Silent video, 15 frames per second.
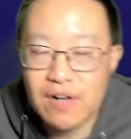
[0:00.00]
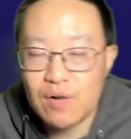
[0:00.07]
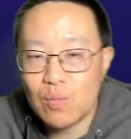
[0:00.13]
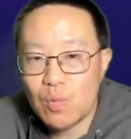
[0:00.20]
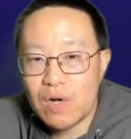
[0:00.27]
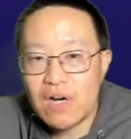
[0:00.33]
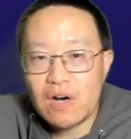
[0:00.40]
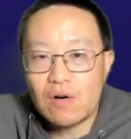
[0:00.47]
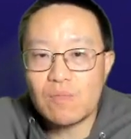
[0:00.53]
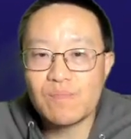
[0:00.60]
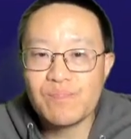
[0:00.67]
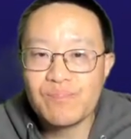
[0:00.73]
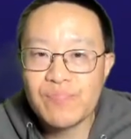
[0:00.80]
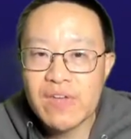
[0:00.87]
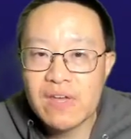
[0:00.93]
well.
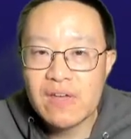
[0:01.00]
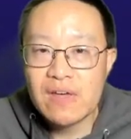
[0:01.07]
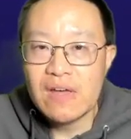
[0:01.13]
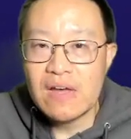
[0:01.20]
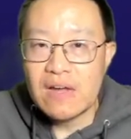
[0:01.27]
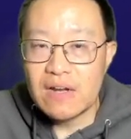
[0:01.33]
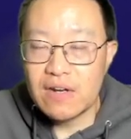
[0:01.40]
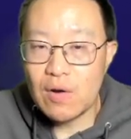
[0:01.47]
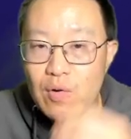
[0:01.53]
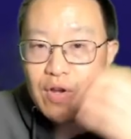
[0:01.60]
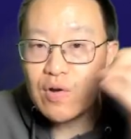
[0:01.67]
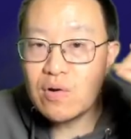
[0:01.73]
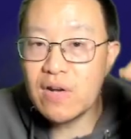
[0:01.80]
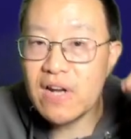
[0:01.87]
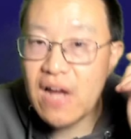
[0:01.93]
So
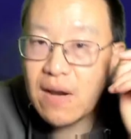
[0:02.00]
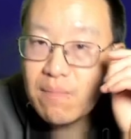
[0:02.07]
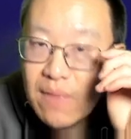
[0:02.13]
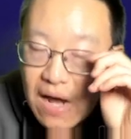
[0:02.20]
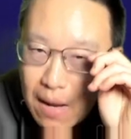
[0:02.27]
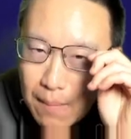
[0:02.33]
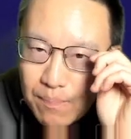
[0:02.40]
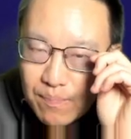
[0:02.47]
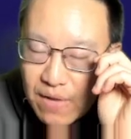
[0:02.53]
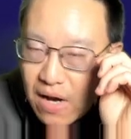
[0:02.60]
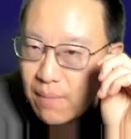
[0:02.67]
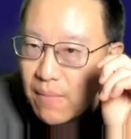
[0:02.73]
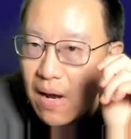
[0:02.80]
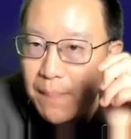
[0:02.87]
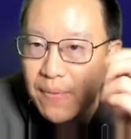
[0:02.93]
using
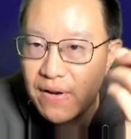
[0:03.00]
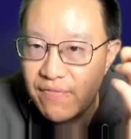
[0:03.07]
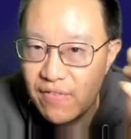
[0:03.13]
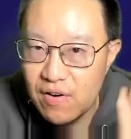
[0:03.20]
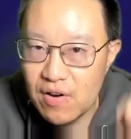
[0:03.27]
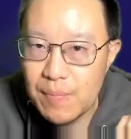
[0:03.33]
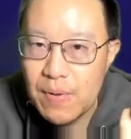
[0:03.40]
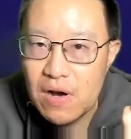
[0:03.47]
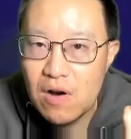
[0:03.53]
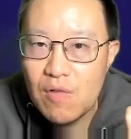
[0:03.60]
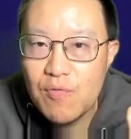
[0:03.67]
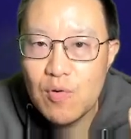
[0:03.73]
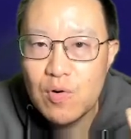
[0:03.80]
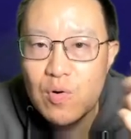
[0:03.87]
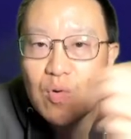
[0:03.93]
Nmap is a very
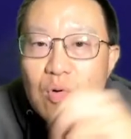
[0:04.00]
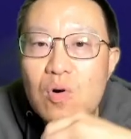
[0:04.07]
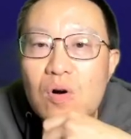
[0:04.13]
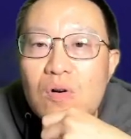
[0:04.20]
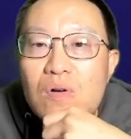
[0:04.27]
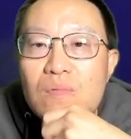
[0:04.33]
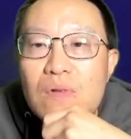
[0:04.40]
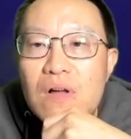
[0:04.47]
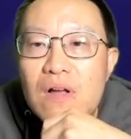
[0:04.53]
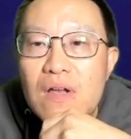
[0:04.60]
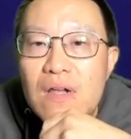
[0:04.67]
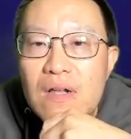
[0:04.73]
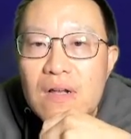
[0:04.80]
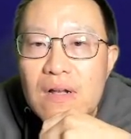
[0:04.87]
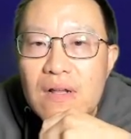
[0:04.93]
powerful tool
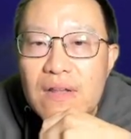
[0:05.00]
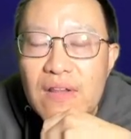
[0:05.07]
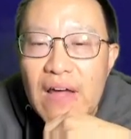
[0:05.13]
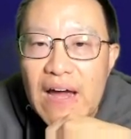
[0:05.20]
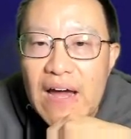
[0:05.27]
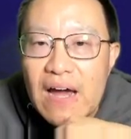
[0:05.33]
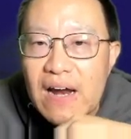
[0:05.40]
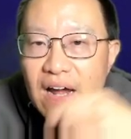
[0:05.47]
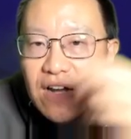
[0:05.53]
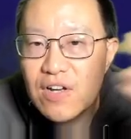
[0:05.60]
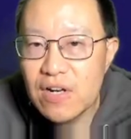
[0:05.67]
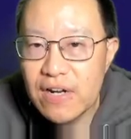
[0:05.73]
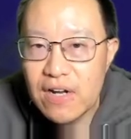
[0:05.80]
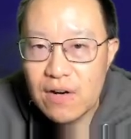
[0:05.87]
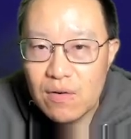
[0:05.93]
that
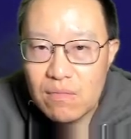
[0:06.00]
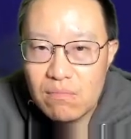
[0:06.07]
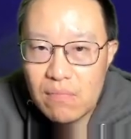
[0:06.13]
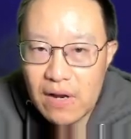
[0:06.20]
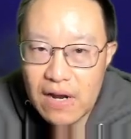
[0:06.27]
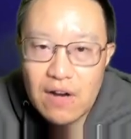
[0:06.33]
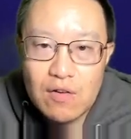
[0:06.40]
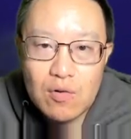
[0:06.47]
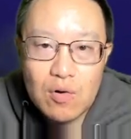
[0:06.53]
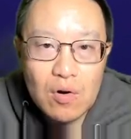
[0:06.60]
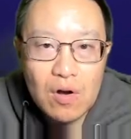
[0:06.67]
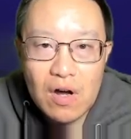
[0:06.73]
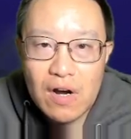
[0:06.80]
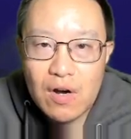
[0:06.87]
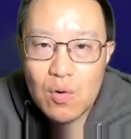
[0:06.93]
actually can answer a
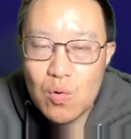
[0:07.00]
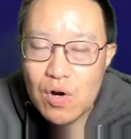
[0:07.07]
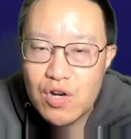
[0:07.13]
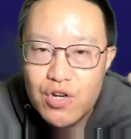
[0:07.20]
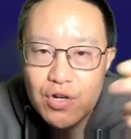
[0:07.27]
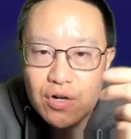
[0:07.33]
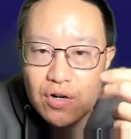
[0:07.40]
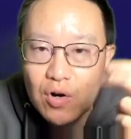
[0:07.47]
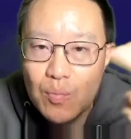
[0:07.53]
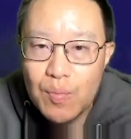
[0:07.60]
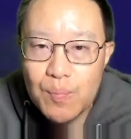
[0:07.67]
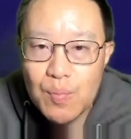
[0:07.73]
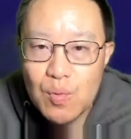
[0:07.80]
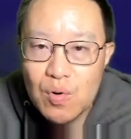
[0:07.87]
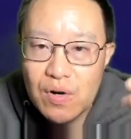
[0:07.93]
lot of questions. Open
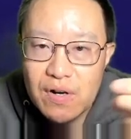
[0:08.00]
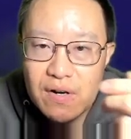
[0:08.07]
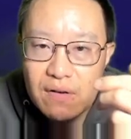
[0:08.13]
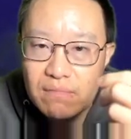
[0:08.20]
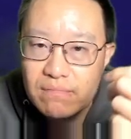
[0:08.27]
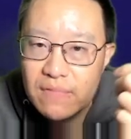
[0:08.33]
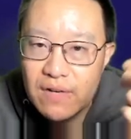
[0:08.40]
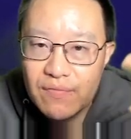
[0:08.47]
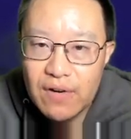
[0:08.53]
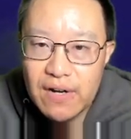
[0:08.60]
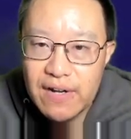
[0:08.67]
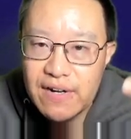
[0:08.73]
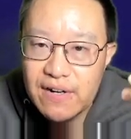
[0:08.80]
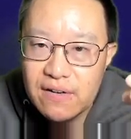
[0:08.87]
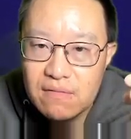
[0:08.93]
ports,
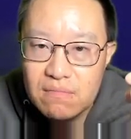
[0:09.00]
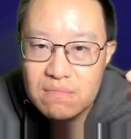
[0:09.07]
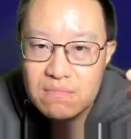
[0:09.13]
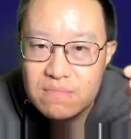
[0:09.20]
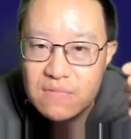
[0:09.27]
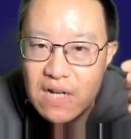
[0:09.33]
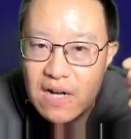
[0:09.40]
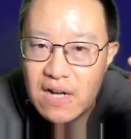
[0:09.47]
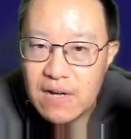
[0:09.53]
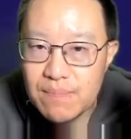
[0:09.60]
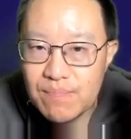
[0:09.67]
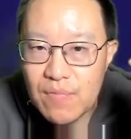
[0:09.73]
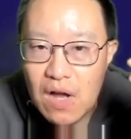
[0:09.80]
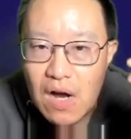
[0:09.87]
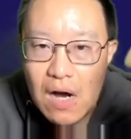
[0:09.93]
device type,
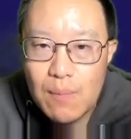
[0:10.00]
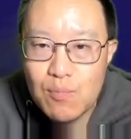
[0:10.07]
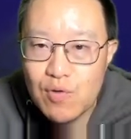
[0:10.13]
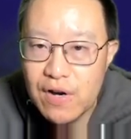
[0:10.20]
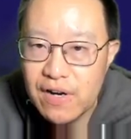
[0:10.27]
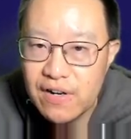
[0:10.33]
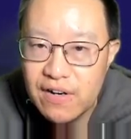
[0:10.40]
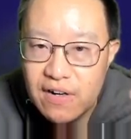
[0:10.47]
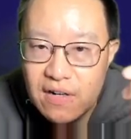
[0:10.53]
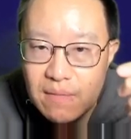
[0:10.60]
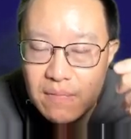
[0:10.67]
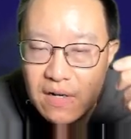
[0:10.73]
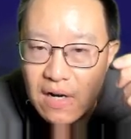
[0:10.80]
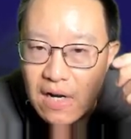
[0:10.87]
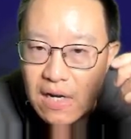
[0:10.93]
operating system
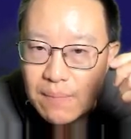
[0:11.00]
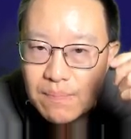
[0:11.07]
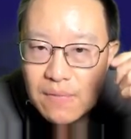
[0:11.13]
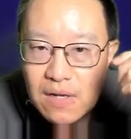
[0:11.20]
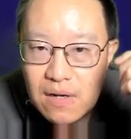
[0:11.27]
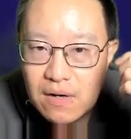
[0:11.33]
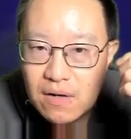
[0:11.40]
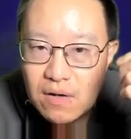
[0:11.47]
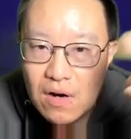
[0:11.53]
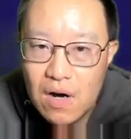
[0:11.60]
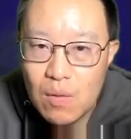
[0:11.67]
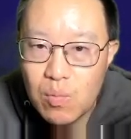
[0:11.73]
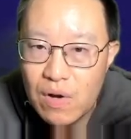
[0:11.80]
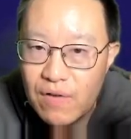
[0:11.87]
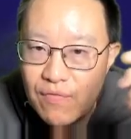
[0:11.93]
type,
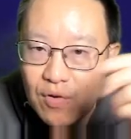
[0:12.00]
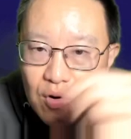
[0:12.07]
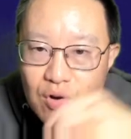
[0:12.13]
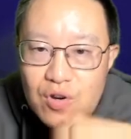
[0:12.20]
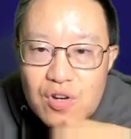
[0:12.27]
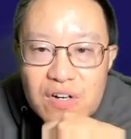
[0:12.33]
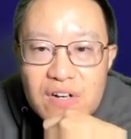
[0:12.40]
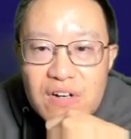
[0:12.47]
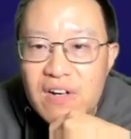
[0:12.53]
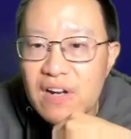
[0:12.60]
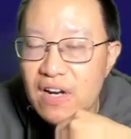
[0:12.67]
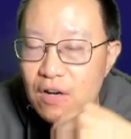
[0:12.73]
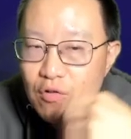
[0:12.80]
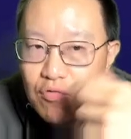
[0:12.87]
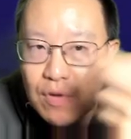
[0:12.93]
software version,
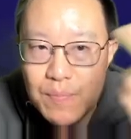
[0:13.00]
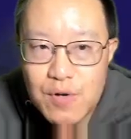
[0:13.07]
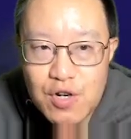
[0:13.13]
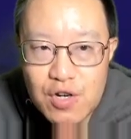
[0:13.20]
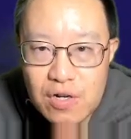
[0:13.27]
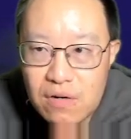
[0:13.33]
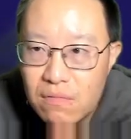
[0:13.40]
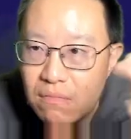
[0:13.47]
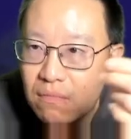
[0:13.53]
encryption,